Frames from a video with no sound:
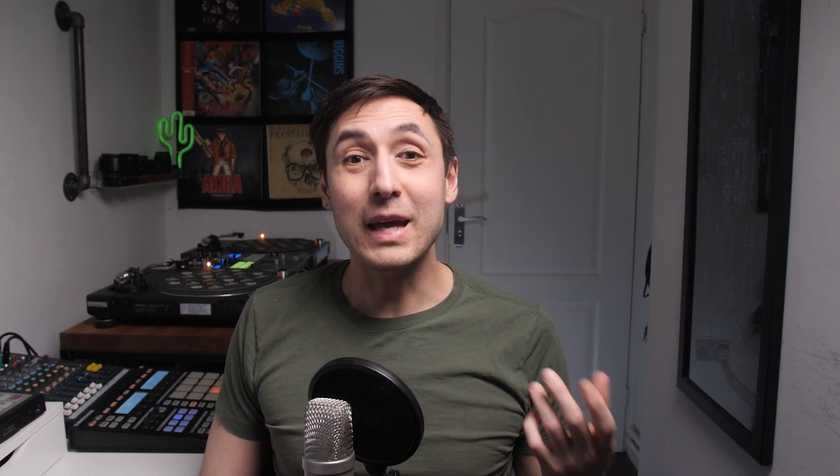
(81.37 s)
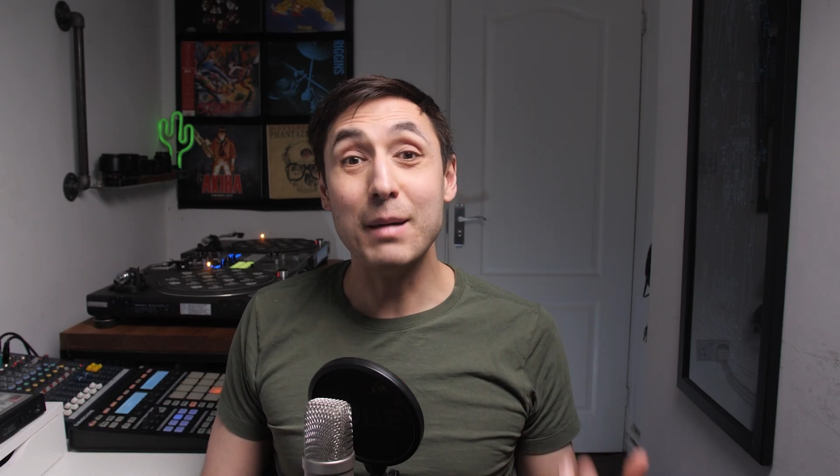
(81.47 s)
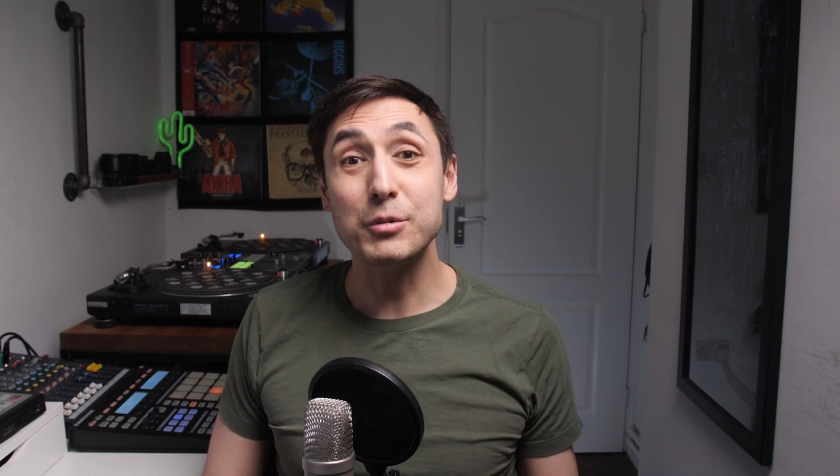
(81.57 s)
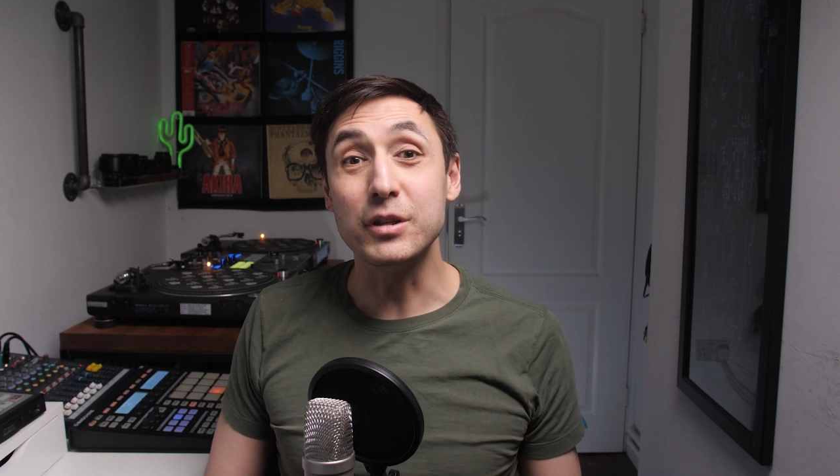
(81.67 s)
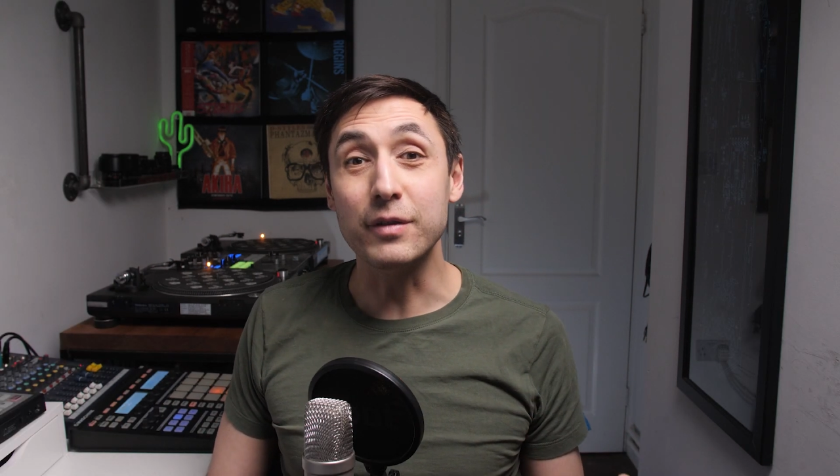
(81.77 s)

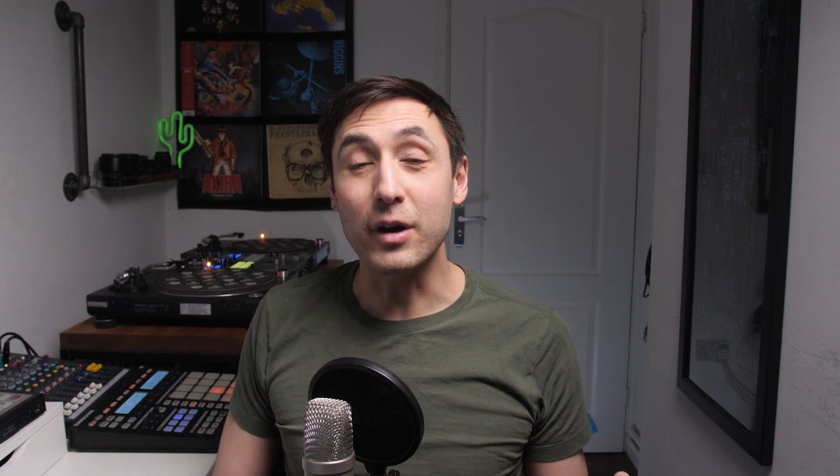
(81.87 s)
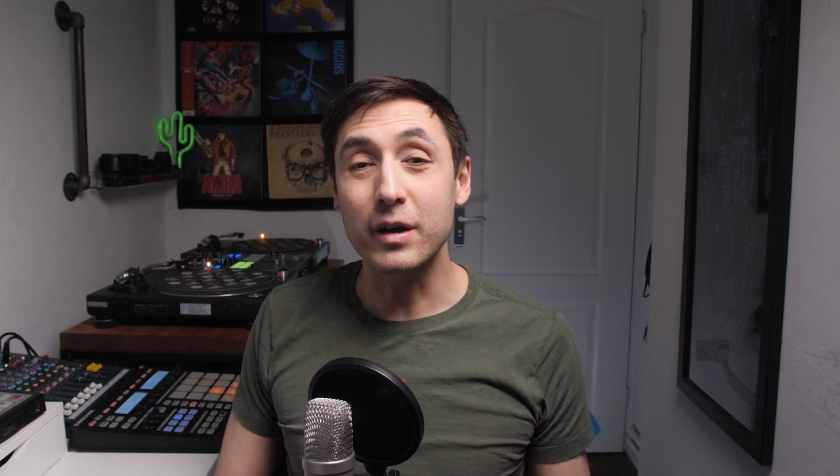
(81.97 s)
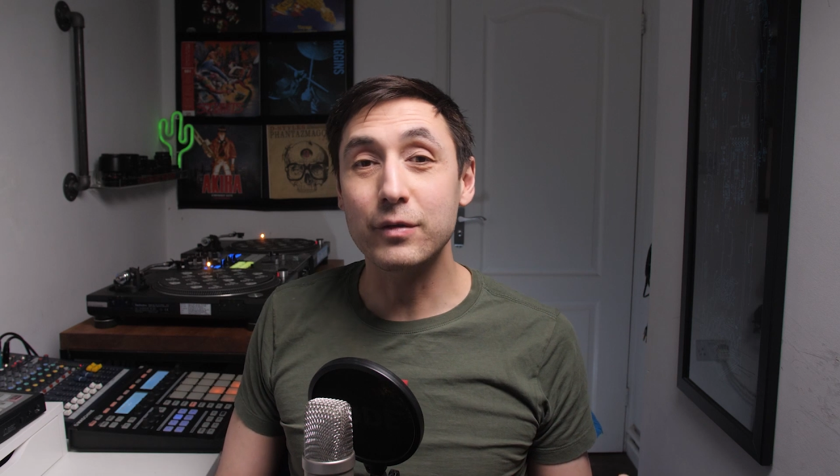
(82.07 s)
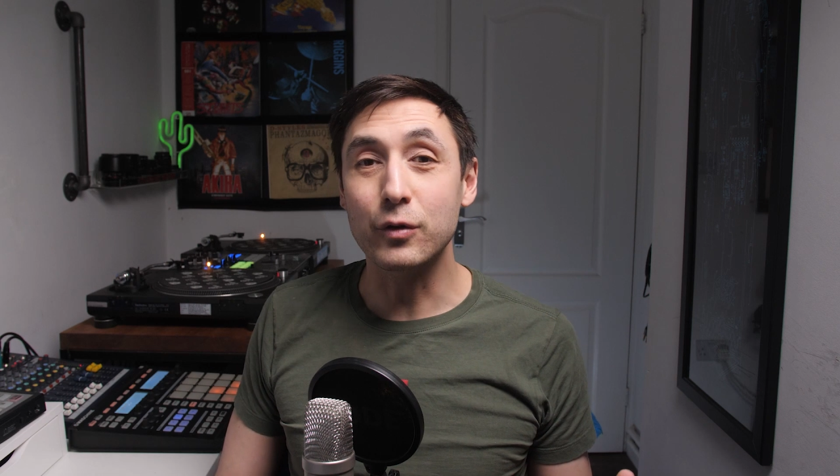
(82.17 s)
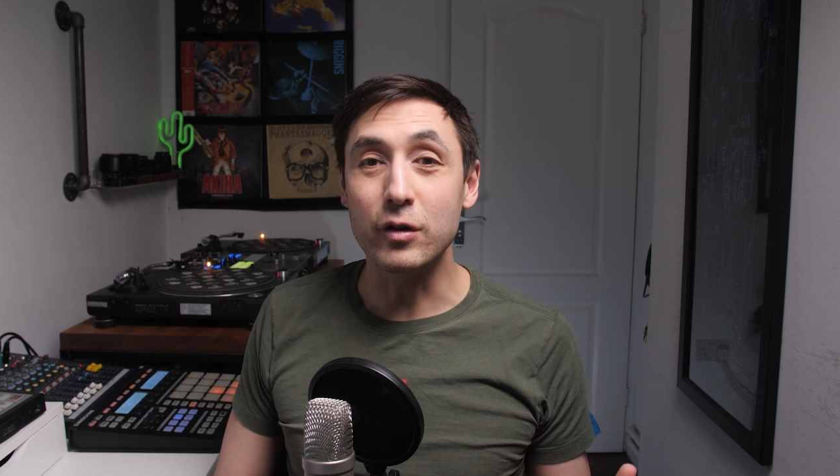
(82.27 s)
capture
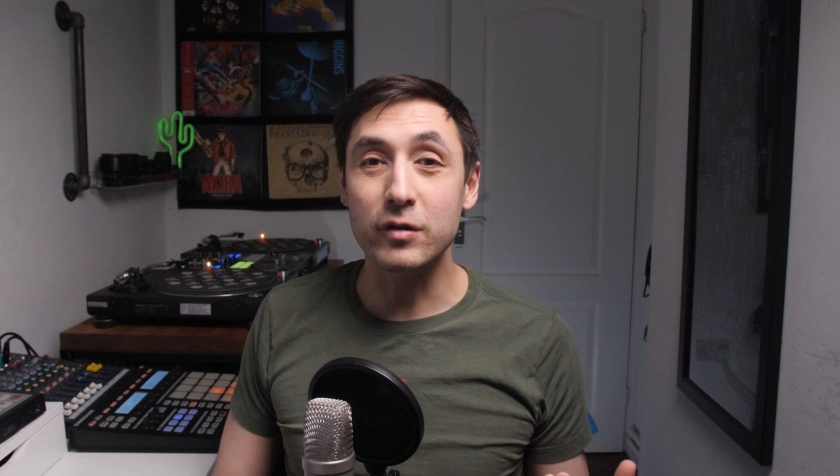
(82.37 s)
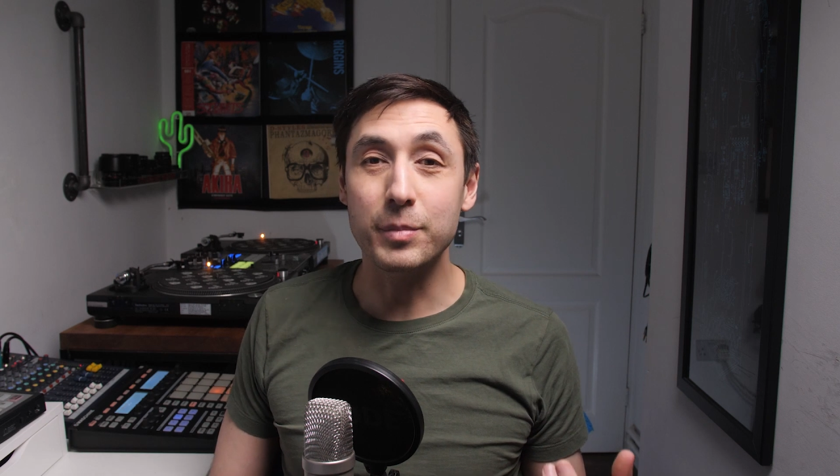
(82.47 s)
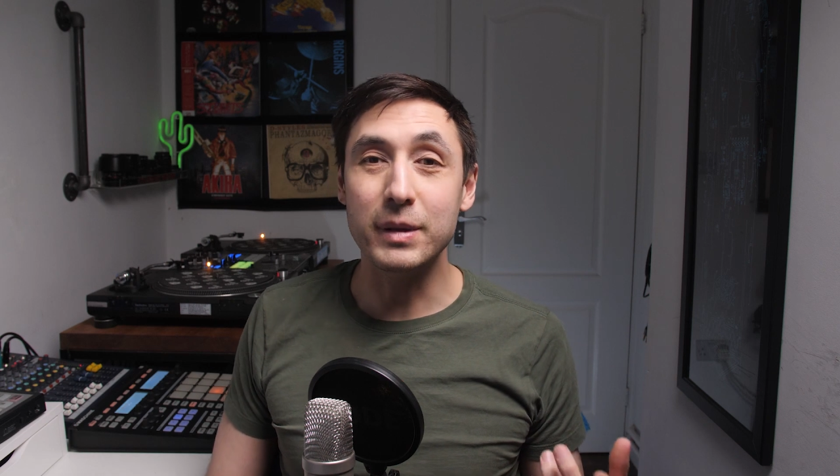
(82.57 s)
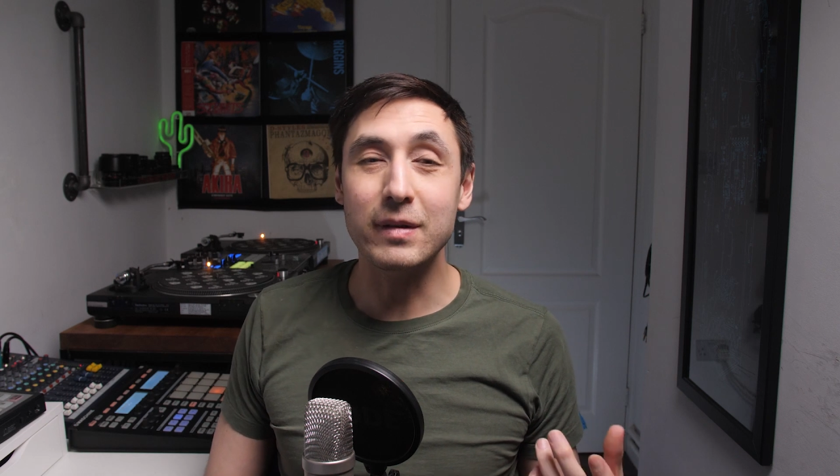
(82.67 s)
device for it to be